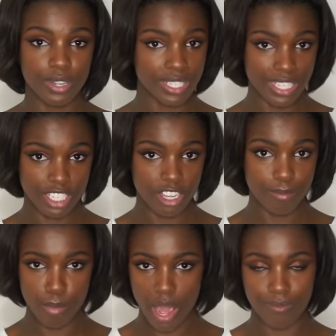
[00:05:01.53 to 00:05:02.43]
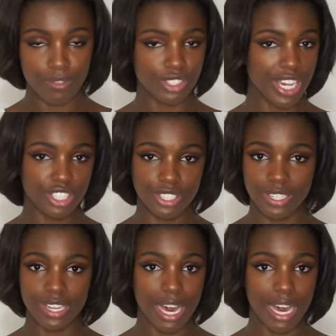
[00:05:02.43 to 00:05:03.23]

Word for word: criticism and rejection,